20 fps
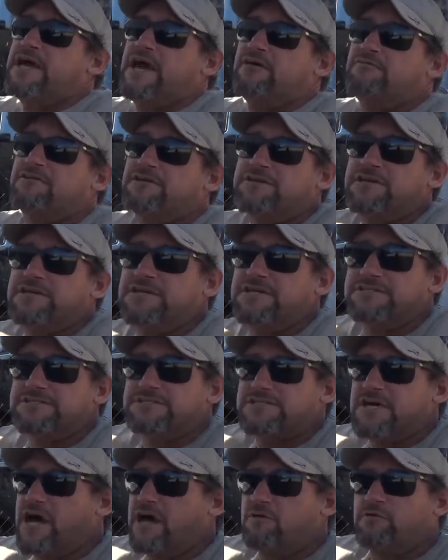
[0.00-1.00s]
everything
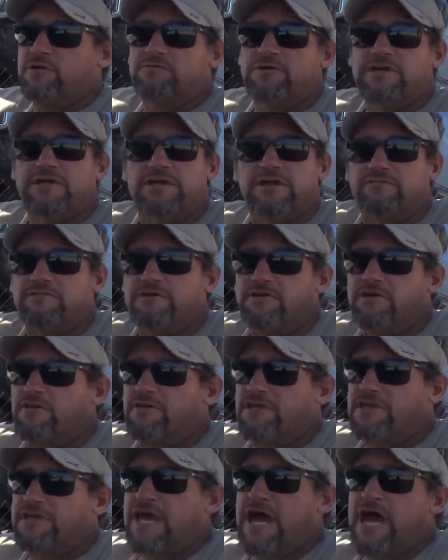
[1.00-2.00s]
inside. We recovered all
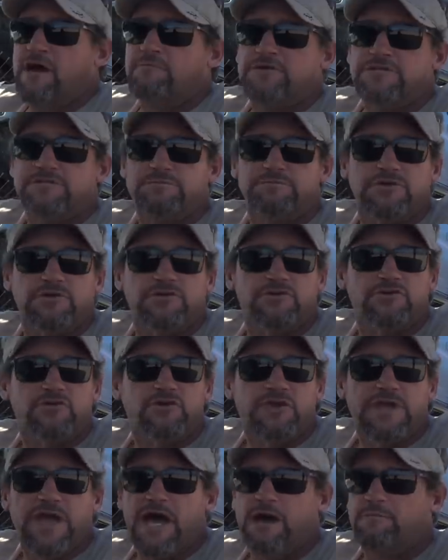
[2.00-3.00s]
the cabinets, built new
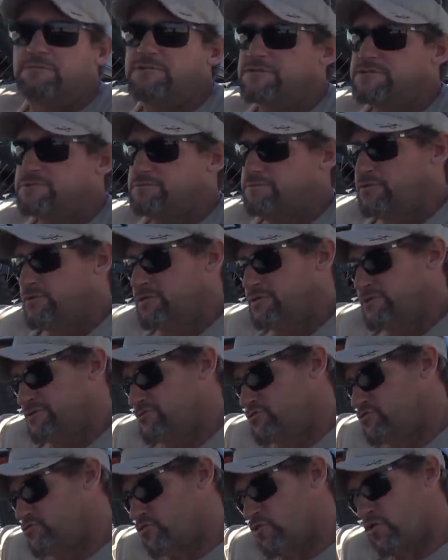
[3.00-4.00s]
cabinets,
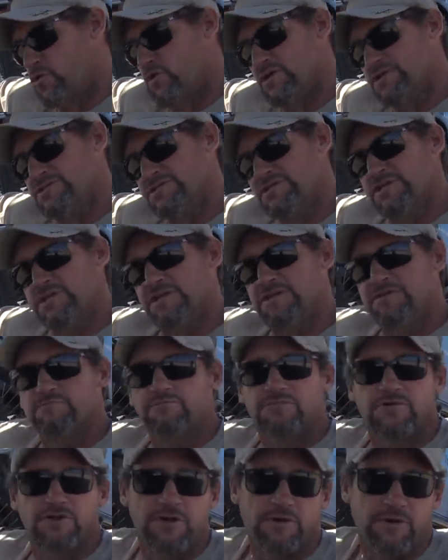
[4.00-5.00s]
put drawers in,
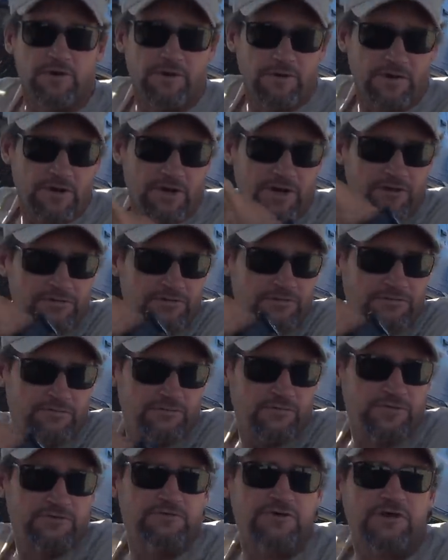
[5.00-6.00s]
put a
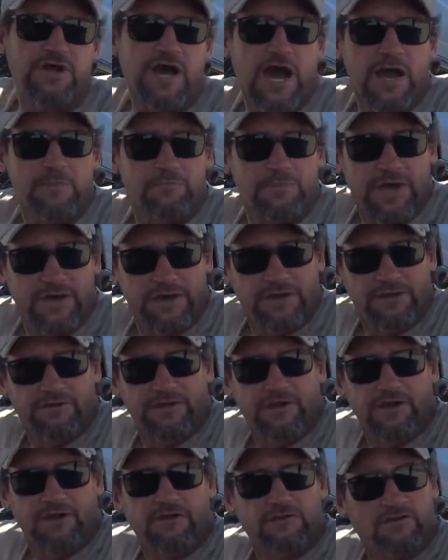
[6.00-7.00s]
3-foot high bed in
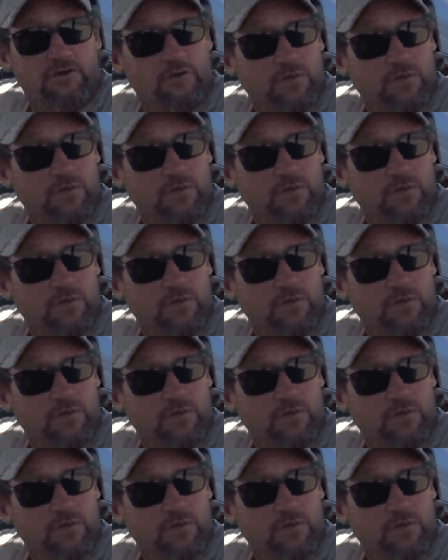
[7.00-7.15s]
there,